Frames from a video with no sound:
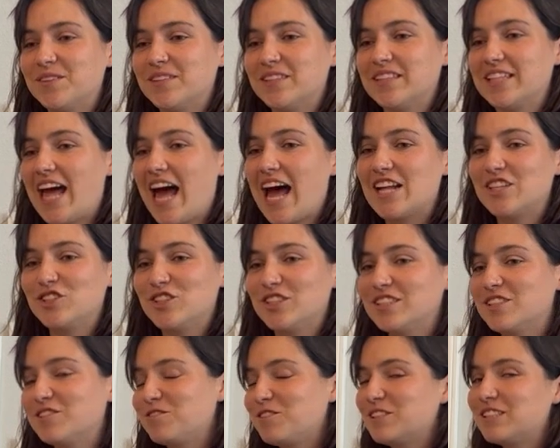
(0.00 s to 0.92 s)
that
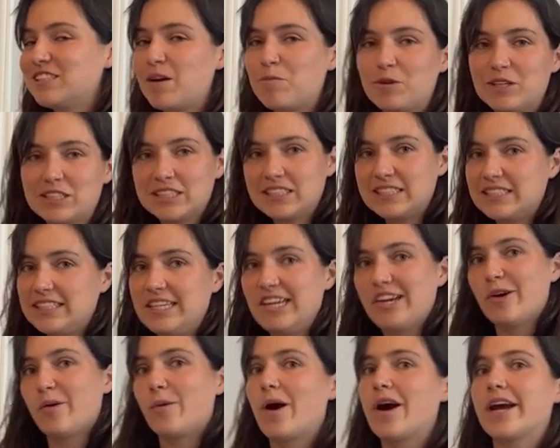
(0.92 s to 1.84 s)
just for someone to see
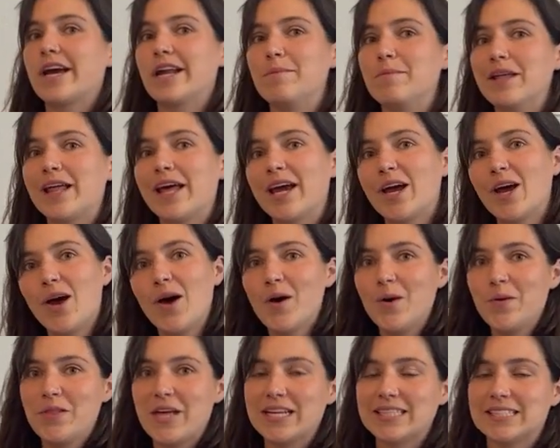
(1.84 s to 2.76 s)
your work and be like,
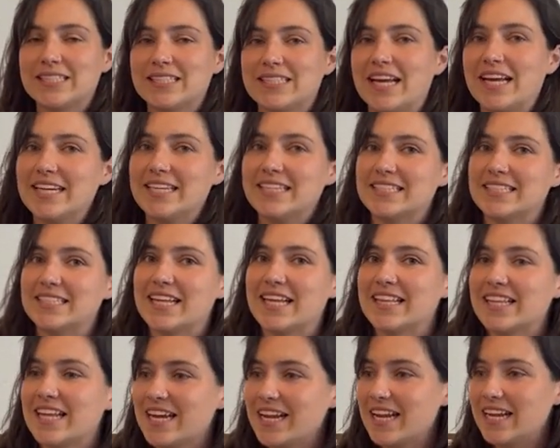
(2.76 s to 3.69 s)
oh, that's nice that
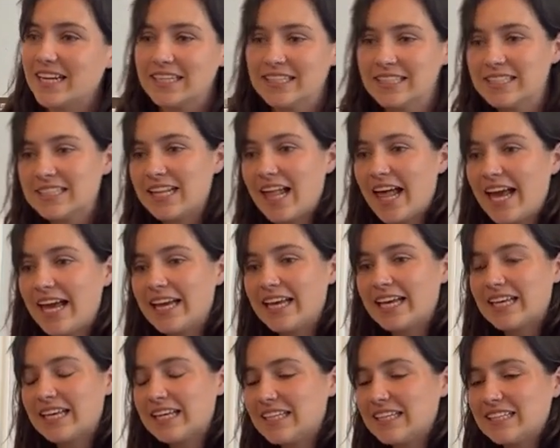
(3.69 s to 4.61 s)
they didn't like
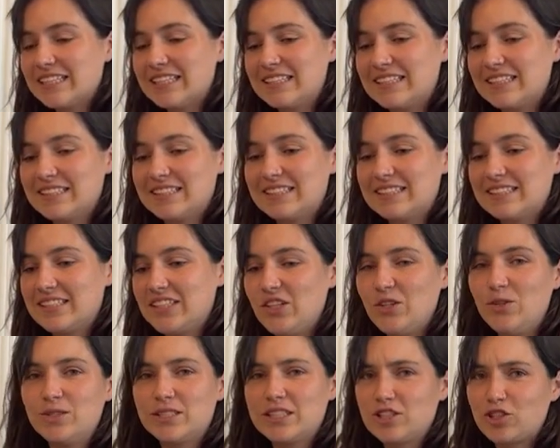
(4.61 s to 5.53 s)

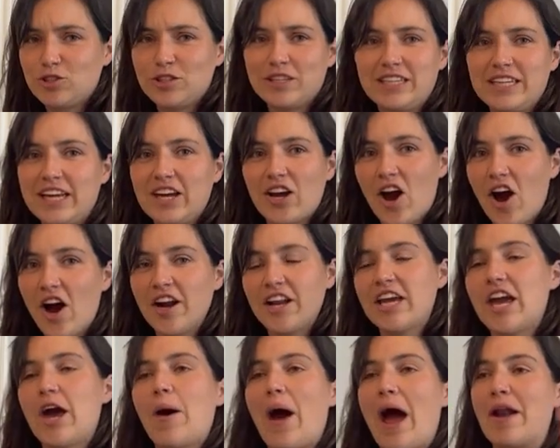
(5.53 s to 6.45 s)
use a trending
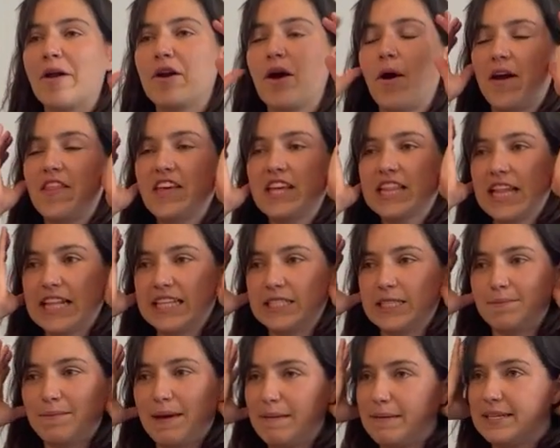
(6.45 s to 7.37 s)
audio. I don't know. I think that's
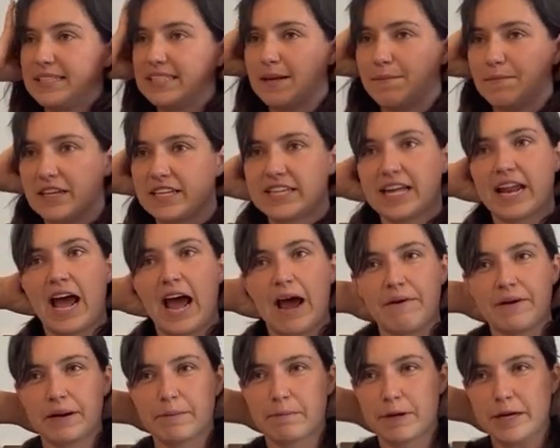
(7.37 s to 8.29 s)
maybe something that I
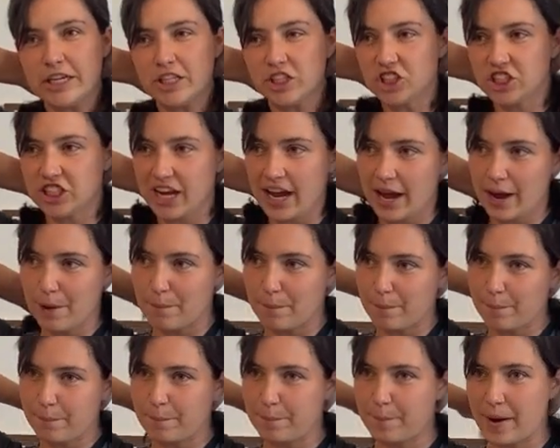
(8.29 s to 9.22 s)
would appreciate,
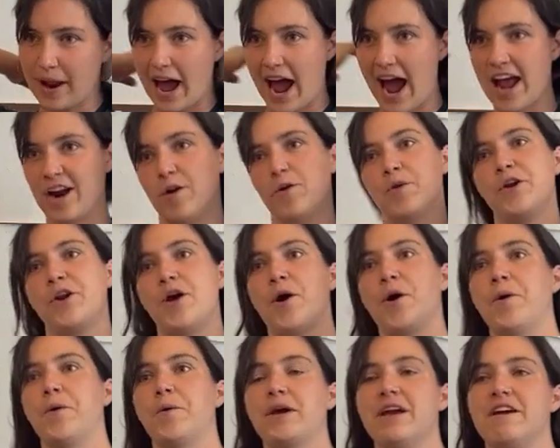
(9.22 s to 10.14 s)
but I don't
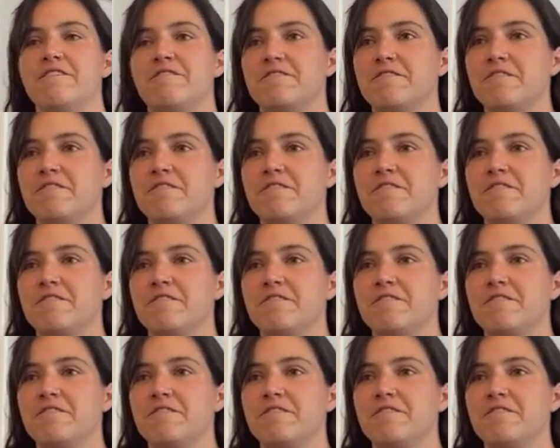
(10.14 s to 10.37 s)
know if